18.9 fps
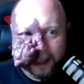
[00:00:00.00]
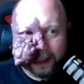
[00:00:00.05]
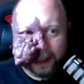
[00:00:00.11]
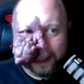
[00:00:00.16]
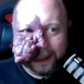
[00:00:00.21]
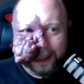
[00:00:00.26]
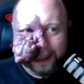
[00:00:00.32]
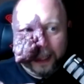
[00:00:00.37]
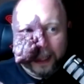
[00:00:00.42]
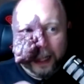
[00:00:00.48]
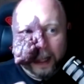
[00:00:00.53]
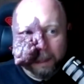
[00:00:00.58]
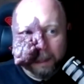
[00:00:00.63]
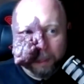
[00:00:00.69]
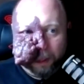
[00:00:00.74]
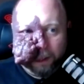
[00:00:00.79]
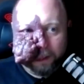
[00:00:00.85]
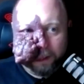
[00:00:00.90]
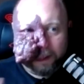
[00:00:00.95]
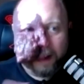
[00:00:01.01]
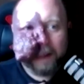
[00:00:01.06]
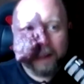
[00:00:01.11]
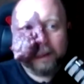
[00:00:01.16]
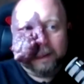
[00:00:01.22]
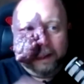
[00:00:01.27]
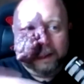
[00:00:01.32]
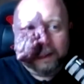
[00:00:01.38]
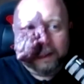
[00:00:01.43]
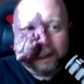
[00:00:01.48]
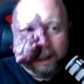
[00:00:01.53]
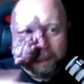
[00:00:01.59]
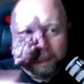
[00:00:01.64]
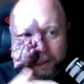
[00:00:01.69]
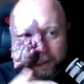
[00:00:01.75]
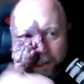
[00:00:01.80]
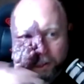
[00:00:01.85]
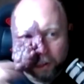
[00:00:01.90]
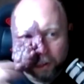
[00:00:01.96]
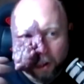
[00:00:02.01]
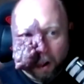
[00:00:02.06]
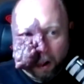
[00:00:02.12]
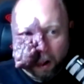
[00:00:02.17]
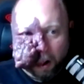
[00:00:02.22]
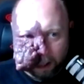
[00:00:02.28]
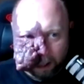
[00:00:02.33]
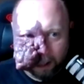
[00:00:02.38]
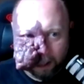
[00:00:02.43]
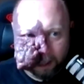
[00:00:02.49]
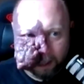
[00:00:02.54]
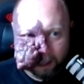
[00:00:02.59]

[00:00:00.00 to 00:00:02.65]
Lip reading: that enables systems to talk.